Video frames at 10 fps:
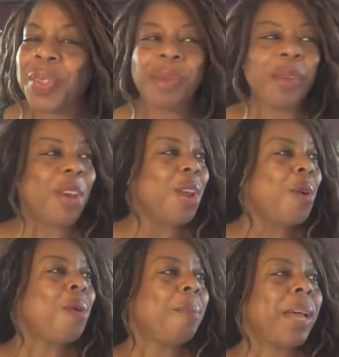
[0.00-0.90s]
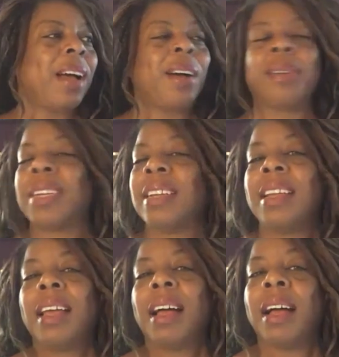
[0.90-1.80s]
know about
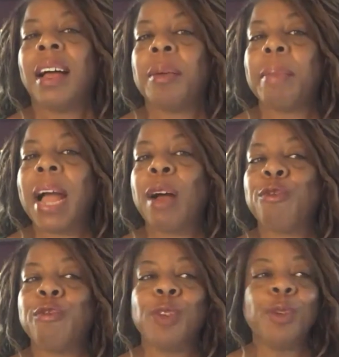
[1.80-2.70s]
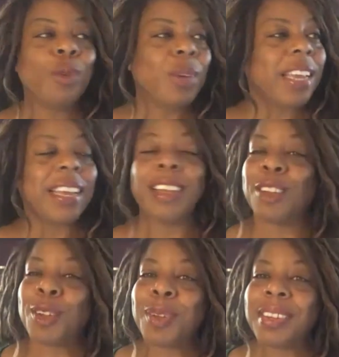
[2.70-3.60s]
how food
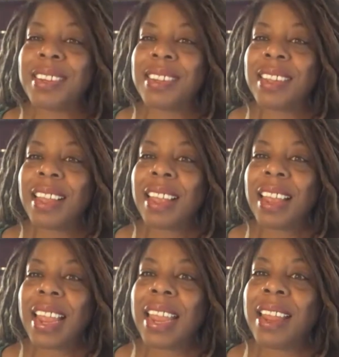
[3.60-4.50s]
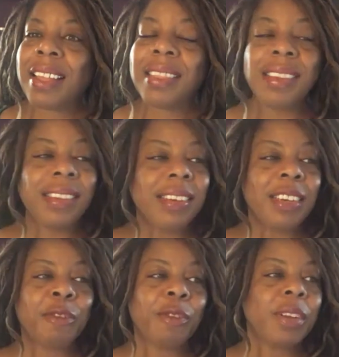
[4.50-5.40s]
heals and this
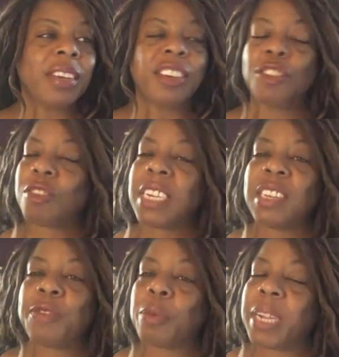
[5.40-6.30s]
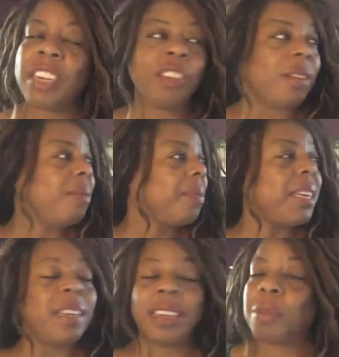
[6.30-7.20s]
different transformation. We
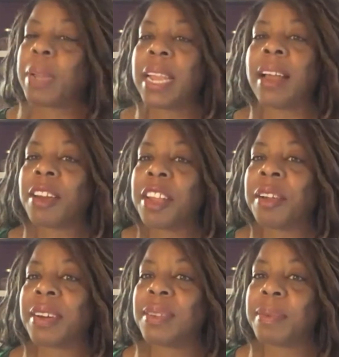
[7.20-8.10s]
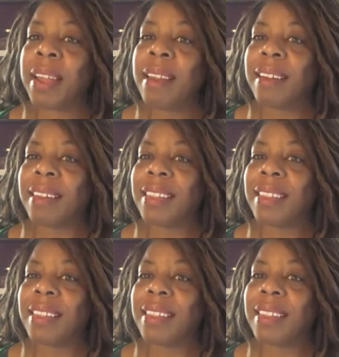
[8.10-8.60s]
need to be out here as well.